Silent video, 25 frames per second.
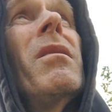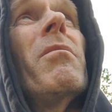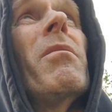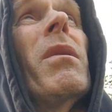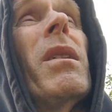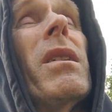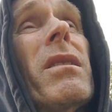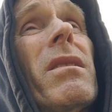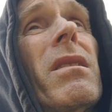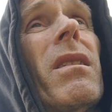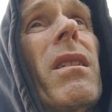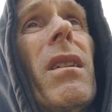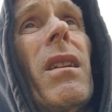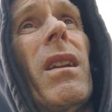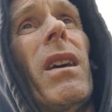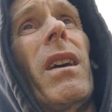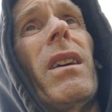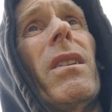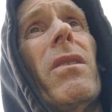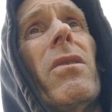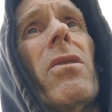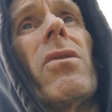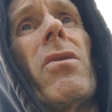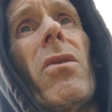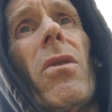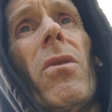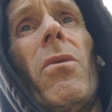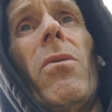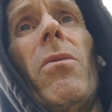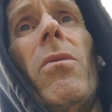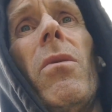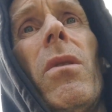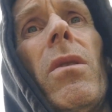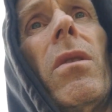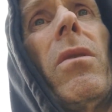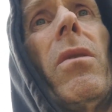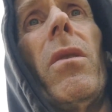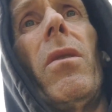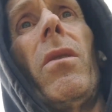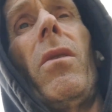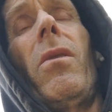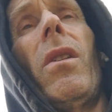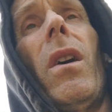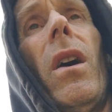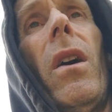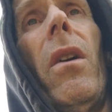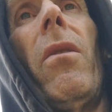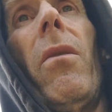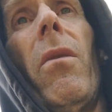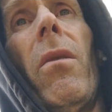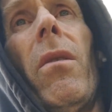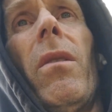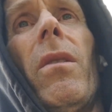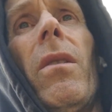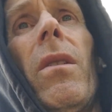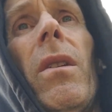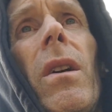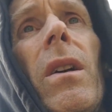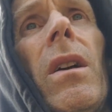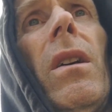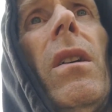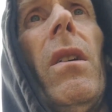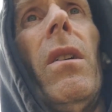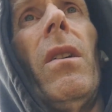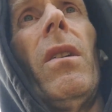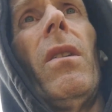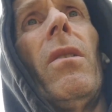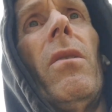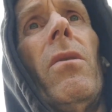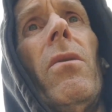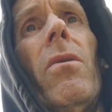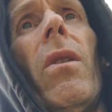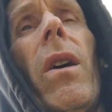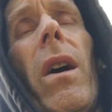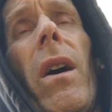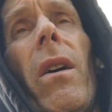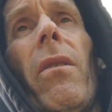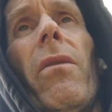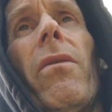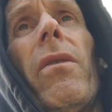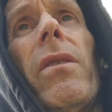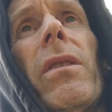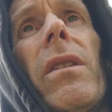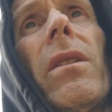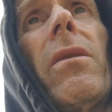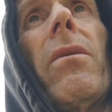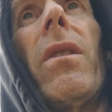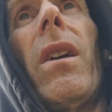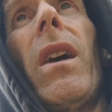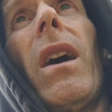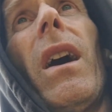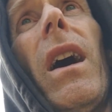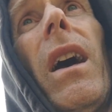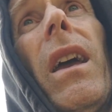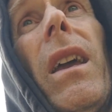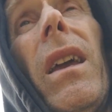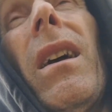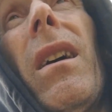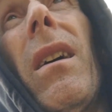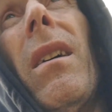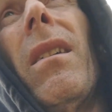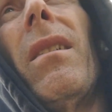basically until your health is okay.